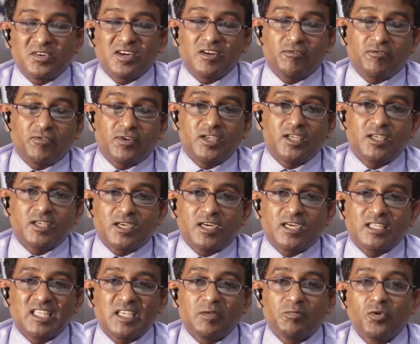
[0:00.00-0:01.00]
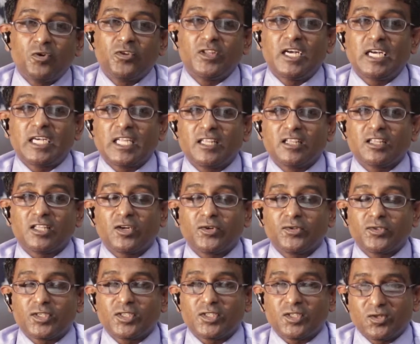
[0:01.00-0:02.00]
roughly I think more than
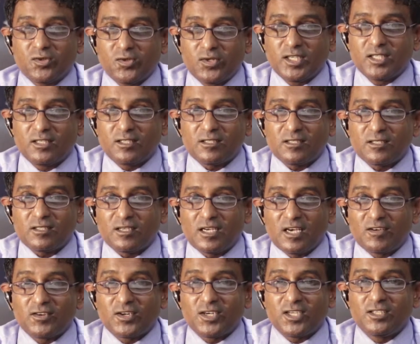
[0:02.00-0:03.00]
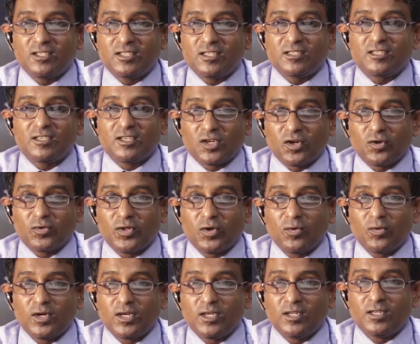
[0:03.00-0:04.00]
10,000 students average around the
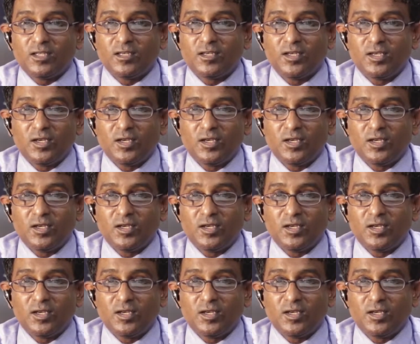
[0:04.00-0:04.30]
world,